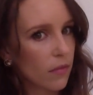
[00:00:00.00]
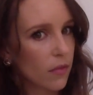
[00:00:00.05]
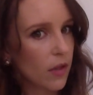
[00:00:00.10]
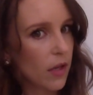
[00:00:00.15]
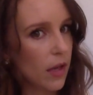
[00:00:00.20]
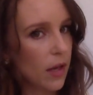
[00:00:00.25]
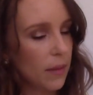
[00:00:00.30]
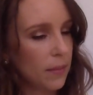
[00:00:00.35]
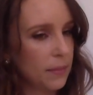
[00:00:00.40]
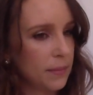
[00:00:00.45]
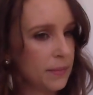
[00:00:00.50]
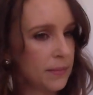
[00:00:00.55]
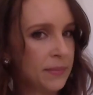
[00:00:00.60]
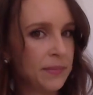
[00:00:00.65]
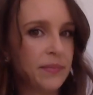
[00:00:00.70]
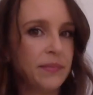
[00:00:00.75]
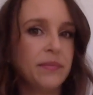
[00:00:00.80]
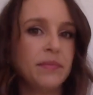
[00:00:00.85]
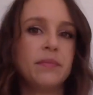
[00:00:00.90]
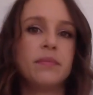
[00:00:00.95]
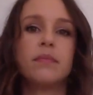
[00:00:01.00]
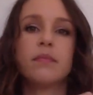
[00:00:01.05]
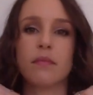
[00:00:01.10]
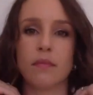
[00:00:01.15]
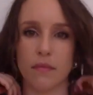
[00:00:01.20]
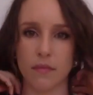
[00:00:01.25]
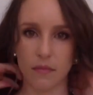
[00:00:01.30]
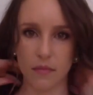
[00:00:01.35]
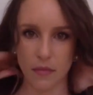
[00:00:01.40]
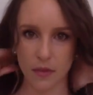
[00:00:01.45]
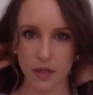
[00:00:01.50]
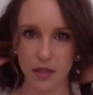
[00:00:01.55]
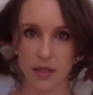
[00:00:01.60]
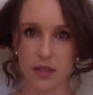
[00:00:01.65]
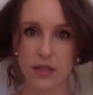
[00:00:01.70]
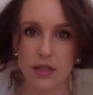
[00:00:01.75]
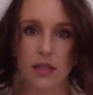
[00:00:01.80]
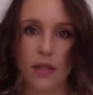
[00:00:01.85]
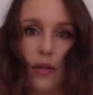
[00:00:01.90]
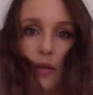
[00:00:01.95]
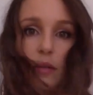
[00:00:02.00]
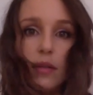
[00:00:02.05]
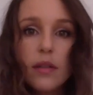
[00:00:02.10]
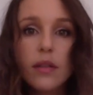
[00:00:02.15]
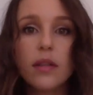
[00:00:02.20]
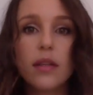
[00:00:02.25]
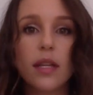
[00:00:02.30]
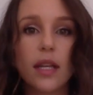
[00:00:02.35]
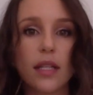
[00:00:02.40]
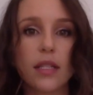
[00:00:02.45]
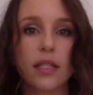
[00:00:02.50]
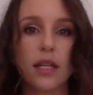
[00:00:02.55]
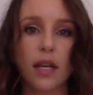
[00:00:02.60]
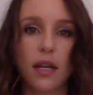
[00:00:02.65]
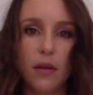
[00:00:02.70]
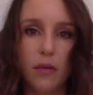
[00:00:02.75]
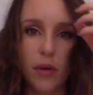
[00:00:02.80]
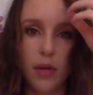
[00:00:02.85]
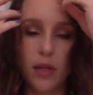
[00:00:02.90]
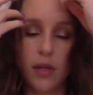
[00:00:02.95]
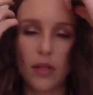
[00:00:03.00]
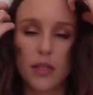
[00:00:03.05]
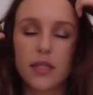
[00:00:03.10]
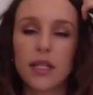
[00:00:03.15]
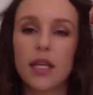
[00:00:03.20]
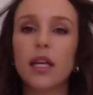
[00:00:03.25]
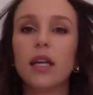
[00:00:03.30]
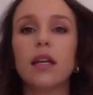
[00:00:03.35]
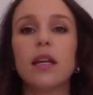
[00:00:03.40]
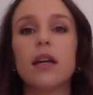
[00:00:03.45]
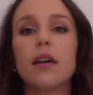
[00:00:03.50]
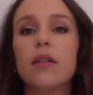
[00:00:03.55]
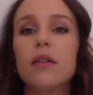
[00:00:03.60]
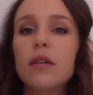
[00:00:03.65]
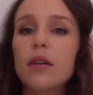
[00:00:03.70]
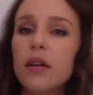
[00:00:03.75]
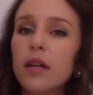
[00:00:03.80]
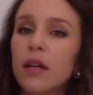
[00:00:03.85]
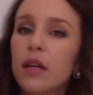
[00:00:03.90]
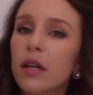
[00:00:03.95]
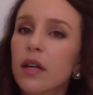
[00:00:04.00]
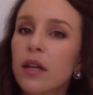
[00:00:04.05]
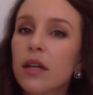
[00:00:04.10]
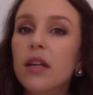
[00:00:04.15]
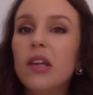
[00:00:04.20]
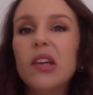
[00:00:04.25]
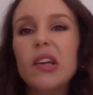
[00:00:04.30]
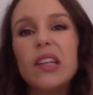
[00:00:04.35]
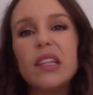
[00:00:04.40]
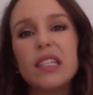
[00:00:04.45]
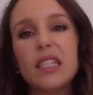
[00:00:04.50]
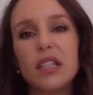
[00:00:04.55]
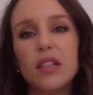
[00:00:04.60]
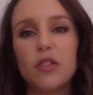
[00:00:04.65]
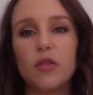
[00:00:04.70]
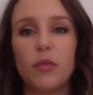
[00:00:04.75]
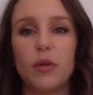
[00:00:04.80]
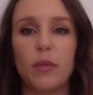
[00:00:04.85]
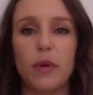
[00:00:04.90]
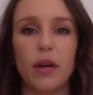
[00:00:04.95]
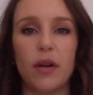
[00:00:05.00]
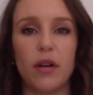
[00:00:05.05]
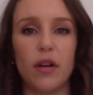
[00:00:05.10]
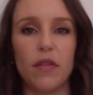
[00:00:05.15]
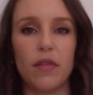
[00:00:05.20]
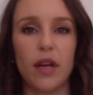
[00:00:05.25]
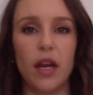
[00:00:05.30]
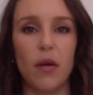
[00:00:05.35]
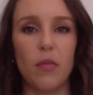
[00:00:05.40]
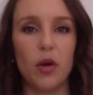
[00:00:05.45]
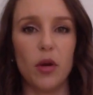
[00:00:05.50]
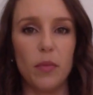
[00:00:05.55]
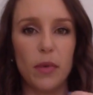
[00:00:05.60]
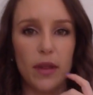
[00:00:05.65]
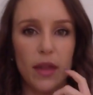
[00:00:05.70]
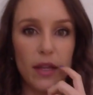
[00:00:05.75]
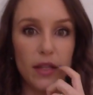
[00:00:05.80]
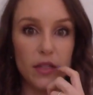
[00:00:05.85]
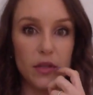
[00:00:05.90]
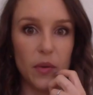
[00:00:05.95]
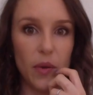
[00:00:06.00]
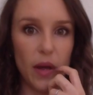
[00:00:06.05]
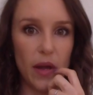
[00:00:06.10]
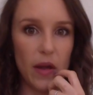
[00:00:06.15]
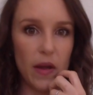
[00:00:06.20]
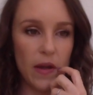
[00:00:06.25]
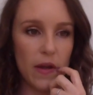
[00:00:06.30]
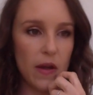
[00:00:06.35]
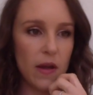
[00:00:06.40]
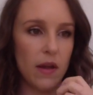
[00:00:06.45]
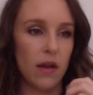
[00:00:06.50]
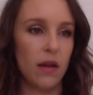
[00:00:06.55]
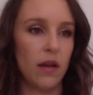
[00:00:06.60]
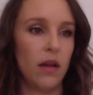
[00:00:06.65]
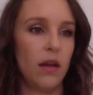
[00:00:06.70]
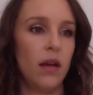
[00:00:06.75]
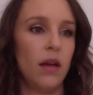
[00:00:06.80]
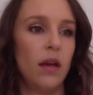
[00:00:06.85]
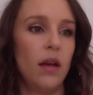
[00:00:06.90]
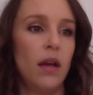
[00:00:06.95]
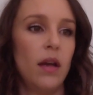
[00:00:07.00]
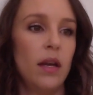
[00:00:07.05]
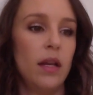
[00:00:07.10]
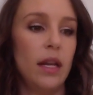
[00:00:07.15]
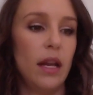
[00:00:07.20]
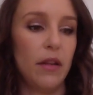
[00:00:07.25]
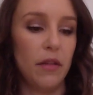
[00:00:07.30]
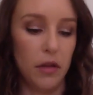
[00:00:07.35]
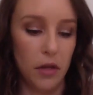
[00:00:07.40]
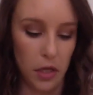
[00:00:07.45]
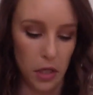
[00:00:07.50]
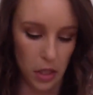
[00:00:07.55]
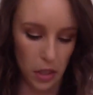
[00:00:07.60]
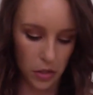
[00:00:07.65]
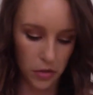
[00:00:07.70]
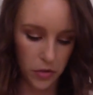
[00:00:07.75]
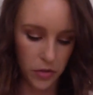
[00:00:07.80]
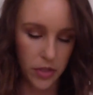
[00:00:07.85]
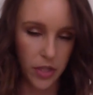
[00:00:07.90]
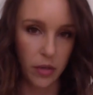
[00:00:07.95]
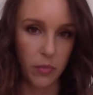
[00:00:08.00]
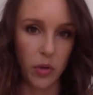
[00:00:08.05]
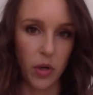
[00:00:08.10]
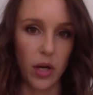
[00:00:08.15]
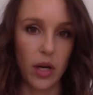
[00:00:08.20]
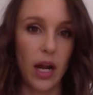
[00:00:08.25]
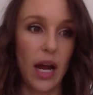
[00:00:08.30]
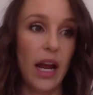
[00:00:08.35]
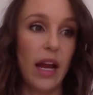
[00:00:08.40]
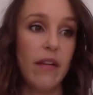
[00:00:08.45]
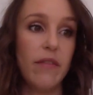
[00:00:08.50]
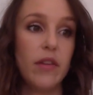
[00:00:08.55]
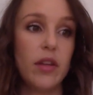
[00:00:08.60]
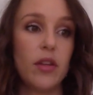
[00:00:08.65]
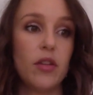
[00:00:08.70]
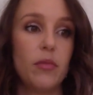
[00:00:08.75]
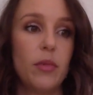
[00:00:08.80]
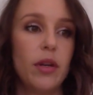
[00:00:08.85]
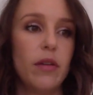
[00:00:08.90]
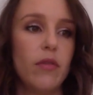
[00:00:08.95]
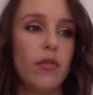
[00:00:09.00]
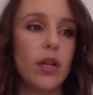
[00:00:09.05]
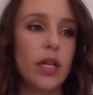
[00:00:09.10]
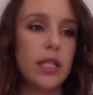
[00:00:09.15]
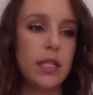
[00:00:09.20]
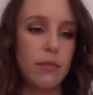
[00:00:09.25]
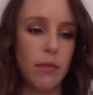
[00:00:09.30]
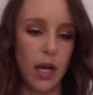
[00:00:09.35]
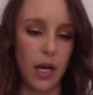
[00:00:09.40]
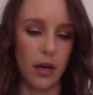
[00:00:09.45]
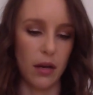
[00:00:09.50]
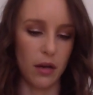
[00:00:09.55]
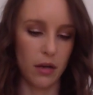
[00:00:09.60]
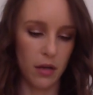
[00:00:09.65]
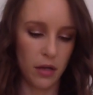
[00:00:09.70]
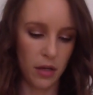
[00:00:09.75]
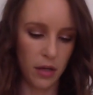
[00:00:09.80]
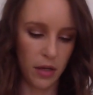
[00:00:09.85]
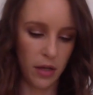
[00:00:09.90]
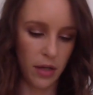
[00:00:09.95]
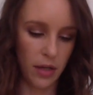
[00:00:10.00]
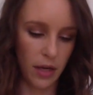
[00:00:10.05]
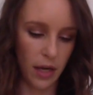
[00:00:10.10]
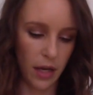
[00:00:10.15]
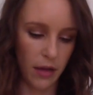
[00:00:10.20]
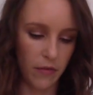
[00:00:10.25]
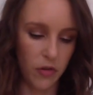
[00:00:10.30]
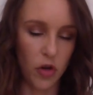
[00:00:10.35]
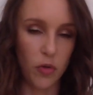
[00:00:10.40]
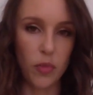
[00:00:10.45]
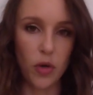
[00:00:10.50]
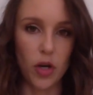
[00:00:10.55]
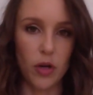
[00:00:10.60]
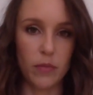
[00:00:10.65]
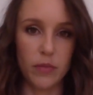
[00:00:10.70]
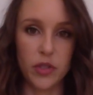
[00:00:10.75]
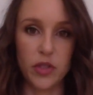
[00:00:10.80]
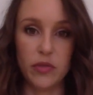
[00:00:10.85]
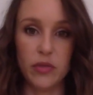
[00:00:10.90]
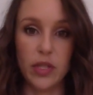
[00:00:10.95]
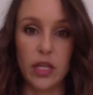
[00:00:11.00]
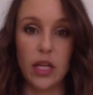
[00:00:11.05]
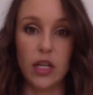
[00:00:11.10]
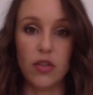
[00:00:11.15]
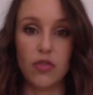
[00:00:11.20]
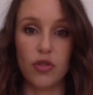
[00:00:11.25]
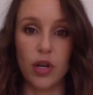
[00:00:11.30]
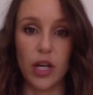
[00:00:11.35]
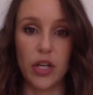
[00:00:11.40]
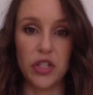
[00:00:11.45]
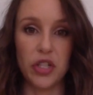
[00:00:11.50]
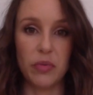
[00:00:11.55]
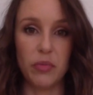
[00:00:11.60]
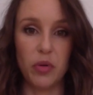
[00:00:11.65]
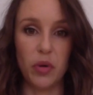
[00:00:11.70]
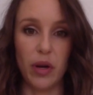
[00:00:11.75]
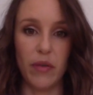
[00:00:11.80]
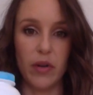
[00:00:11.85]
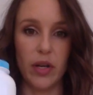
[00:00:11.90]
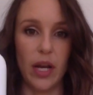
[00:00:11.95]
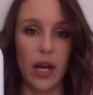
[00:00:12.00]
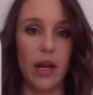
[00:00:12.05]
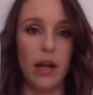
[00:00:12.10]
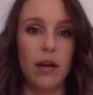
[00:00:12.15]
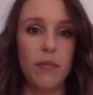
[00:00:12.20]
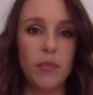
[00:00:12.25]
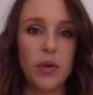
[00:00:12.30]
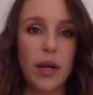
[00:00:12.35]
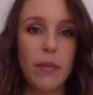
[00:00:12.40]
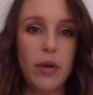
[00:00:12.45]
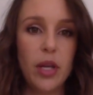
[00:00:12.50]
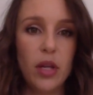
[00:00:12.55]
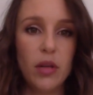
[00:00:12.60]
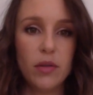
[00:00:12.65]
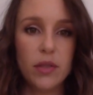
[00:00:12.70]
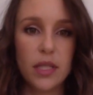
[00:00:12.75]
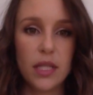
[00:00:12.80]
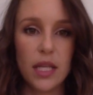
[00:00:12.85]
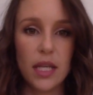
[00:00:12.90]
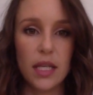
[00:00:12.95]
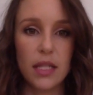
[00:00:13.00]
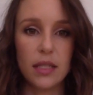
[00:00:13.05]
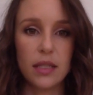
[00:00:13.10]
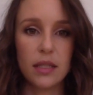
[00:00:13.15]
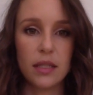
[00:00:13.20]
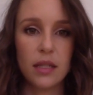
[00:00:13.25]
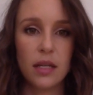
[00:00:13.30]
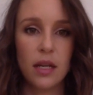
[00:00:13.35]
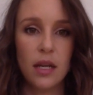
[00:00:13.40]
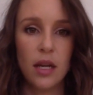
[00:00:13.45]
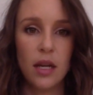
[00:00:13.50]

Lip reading: Okay, so that's kind of what it looks like now. You can see a little bit better off camera, but that's okay. Now the interesting part, I have a little bit of grease in my hair, and I have no problems using dry shampoo every day, but I'm going to use this